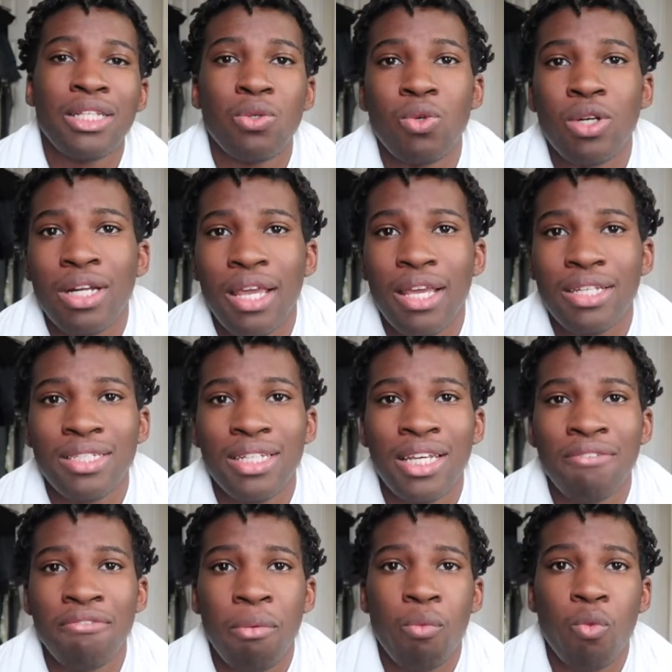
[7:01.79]
to work like a
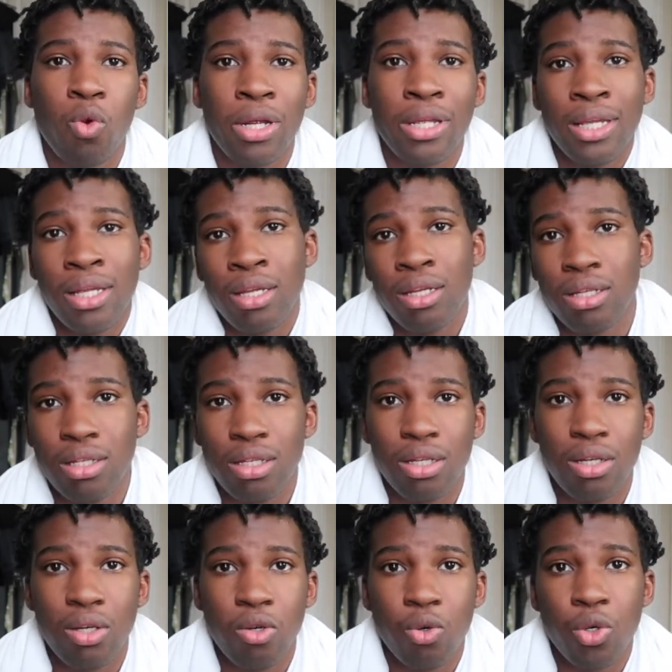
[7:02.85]
slave. I'm working
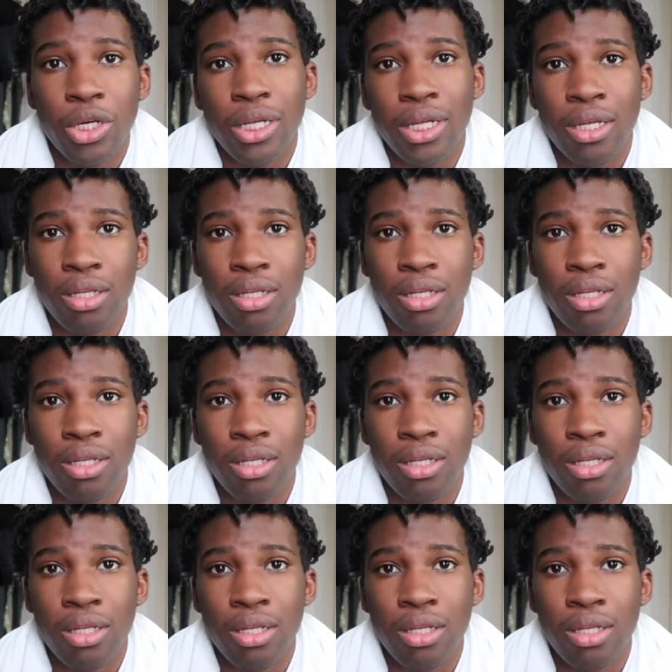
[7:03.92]
like